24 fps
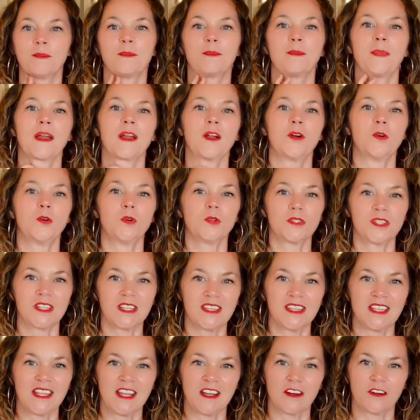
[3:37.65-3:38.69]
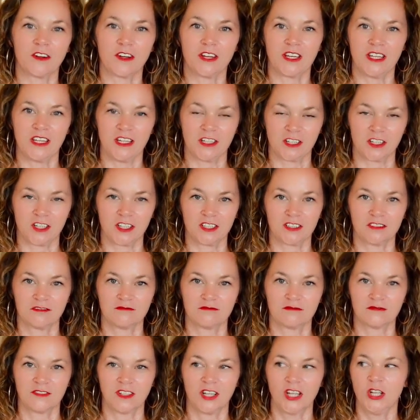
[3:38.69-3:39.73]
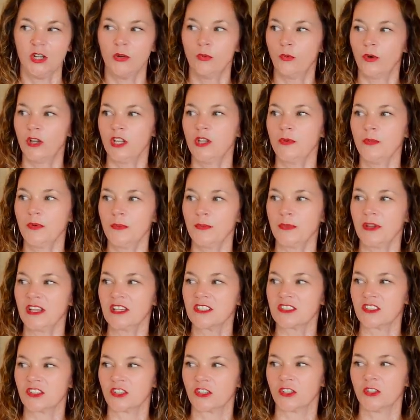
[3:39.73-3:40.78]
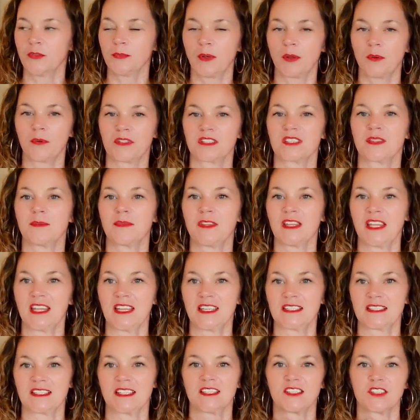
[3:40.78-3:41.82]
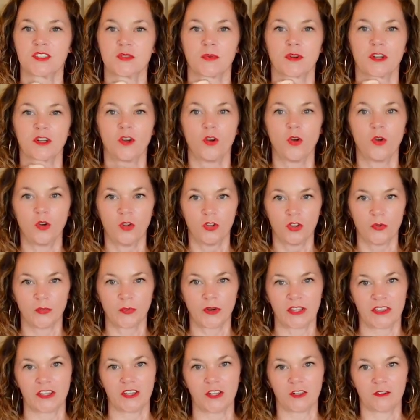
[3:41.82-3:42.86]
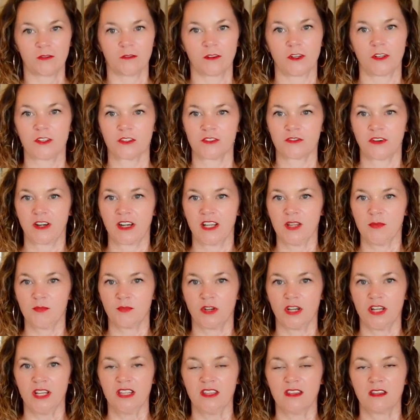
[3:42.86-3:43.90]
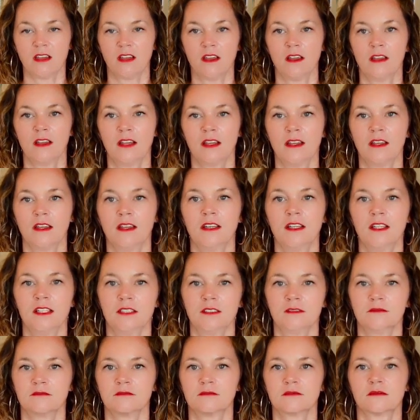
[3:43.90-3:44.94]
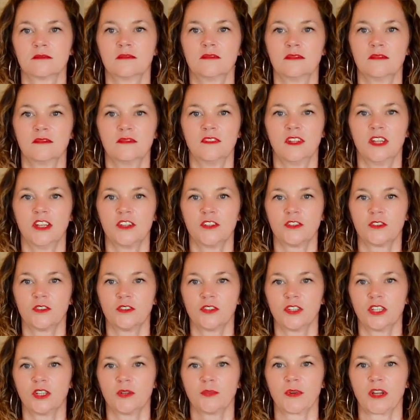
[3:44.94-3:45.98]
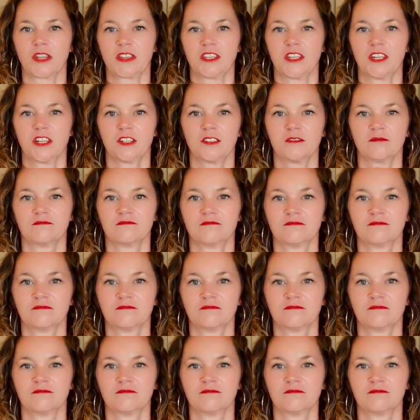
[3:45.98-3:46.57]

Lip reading: by holding the air here. We human beings learn by what something isn't. So we're going to hold the breath here first. Ready? Breathe. And you're holding your breath here.